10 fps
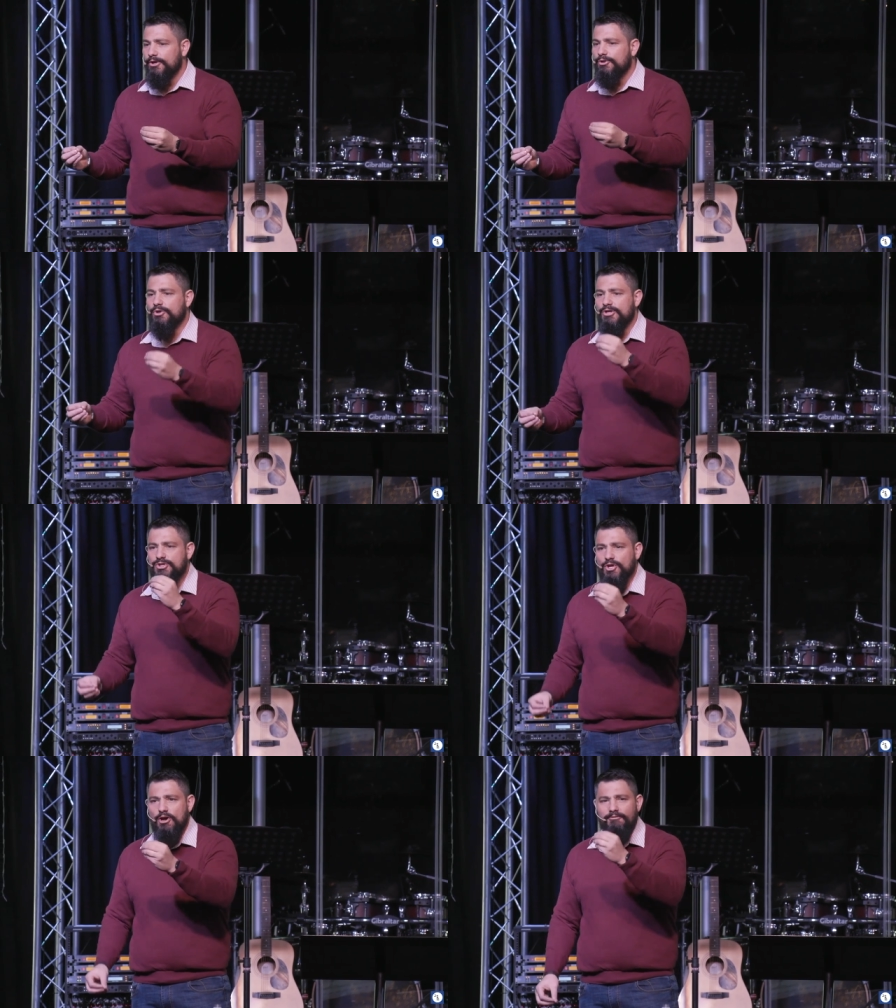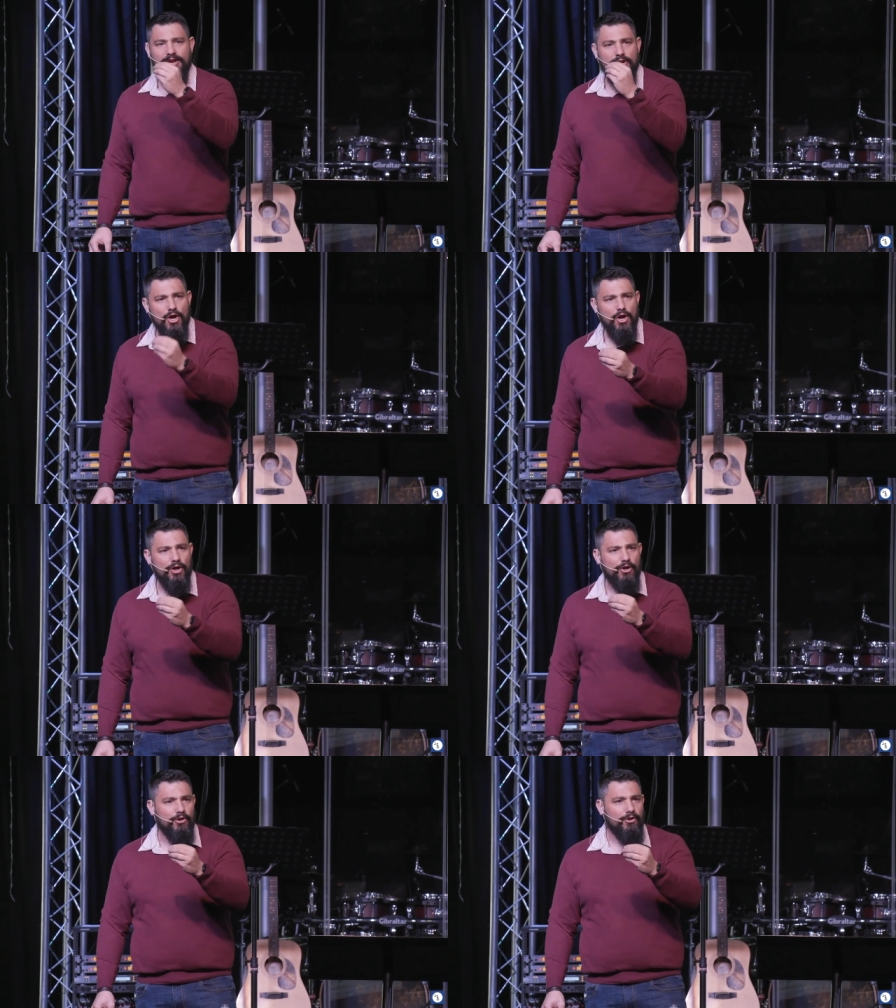to deserve and
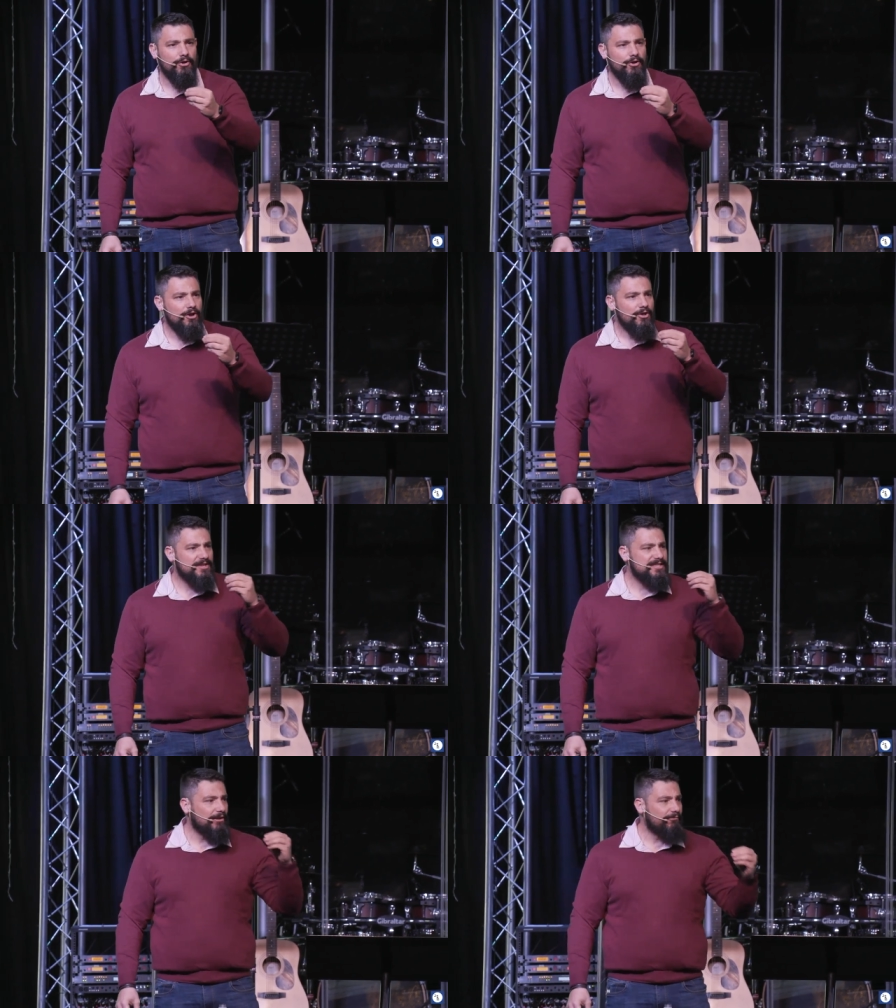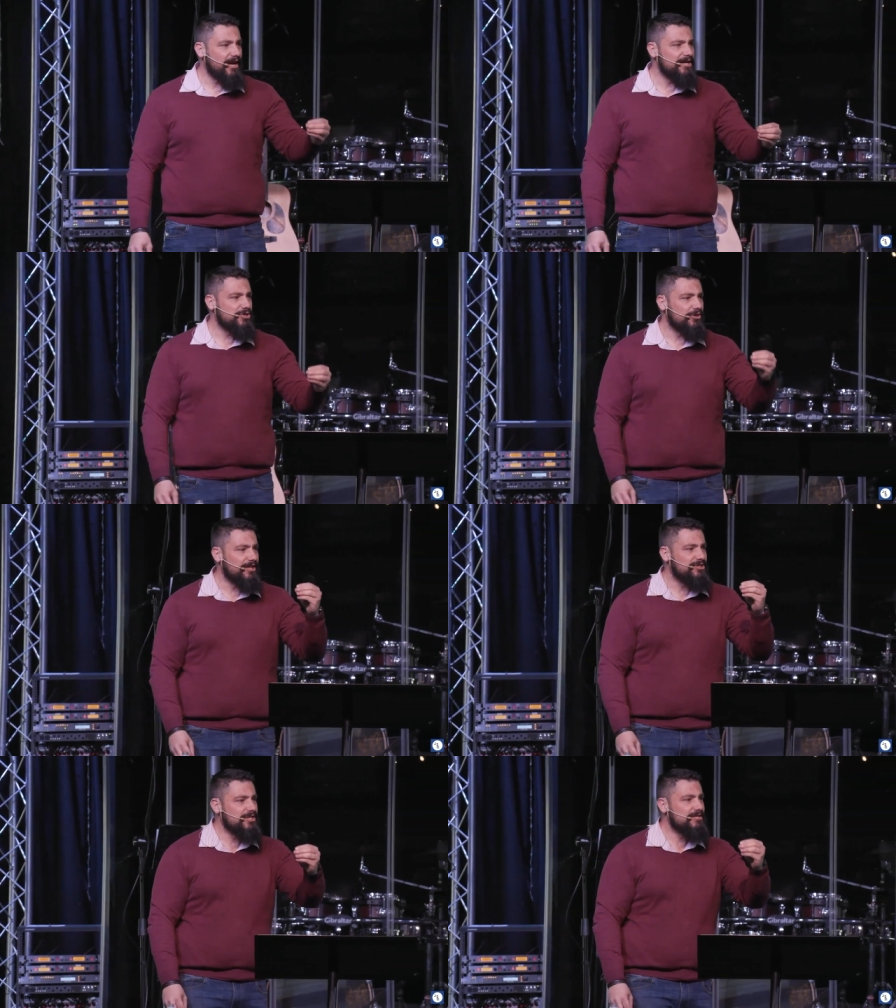earn the salvation
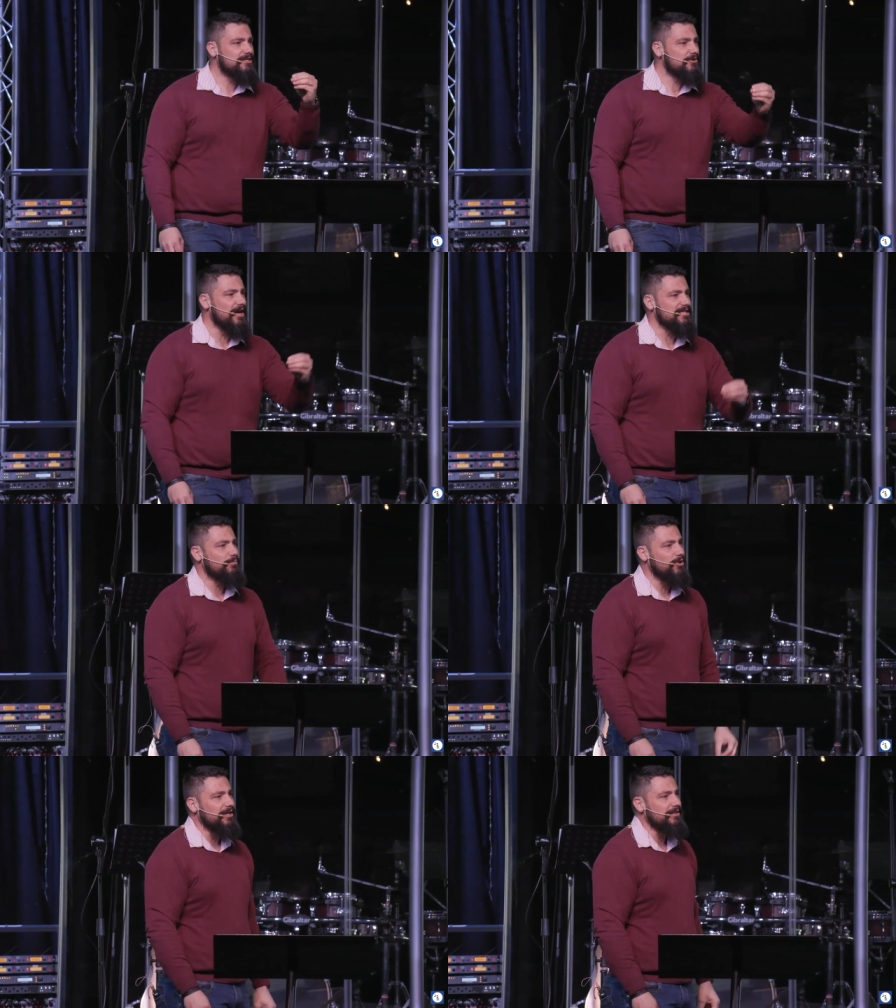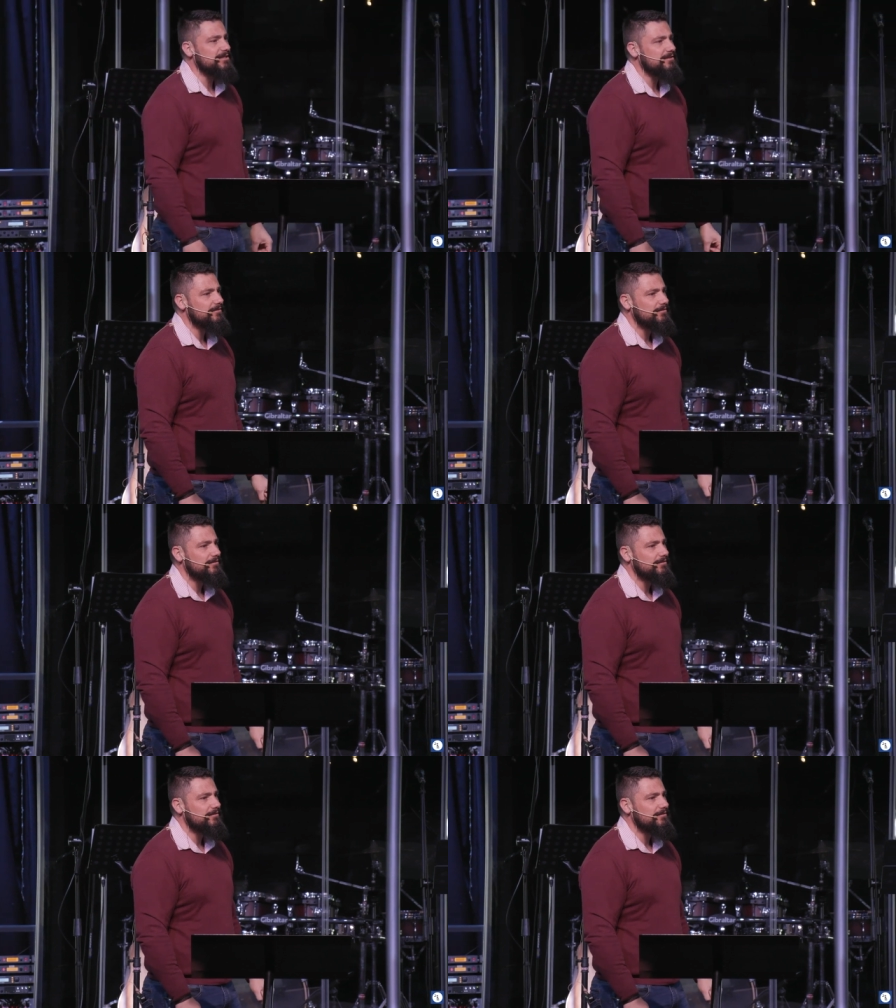that Jesus Christ brings?